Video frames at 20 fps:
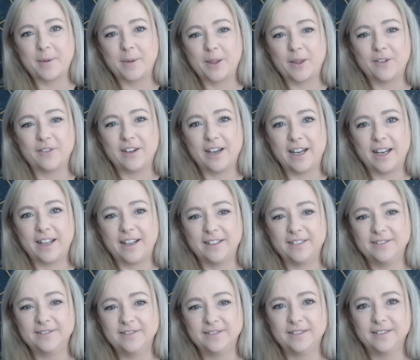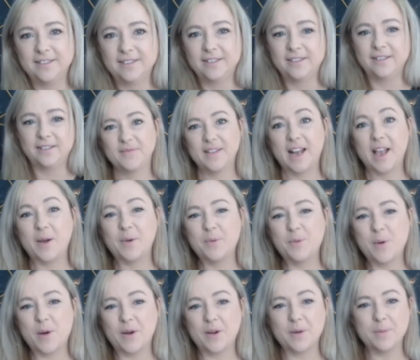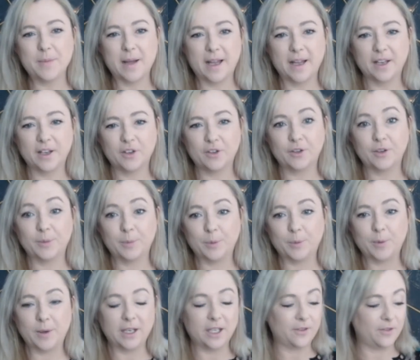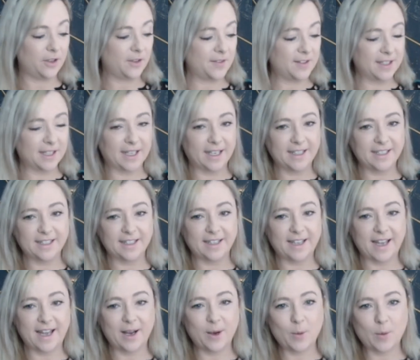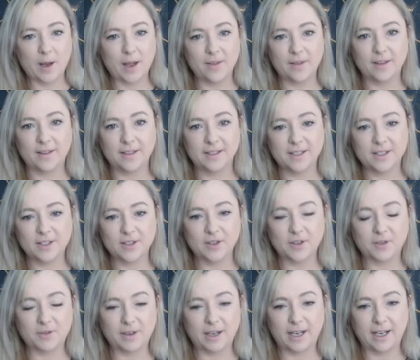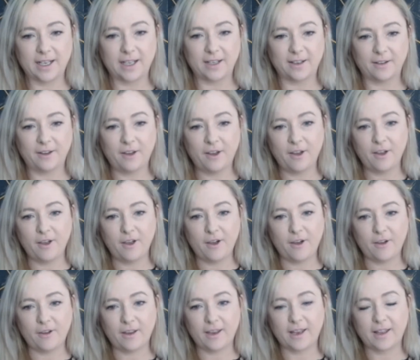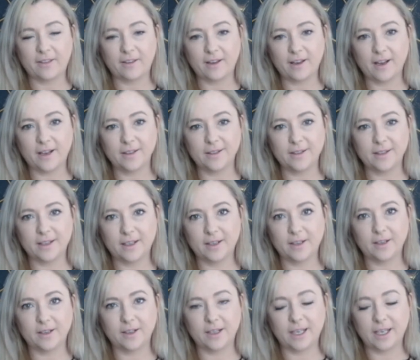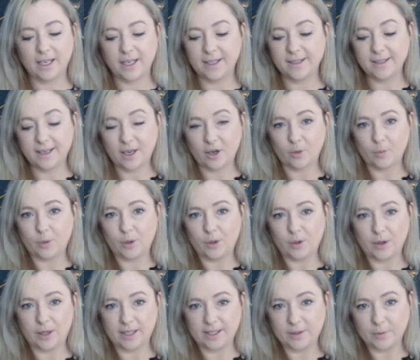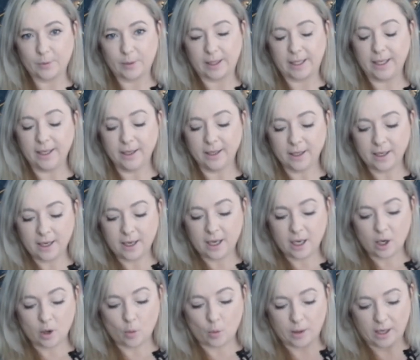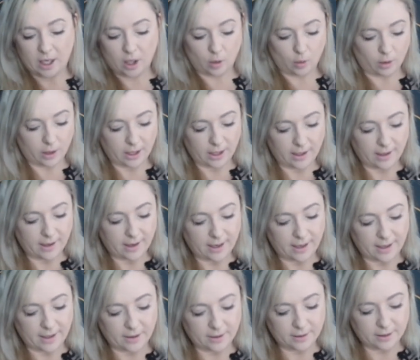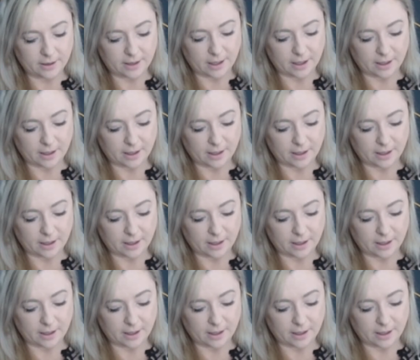with your reading. Welcome back, group one. If you've selected the aqua, then this is your reading. Okay, the cards that are here to help you this week, we're looking at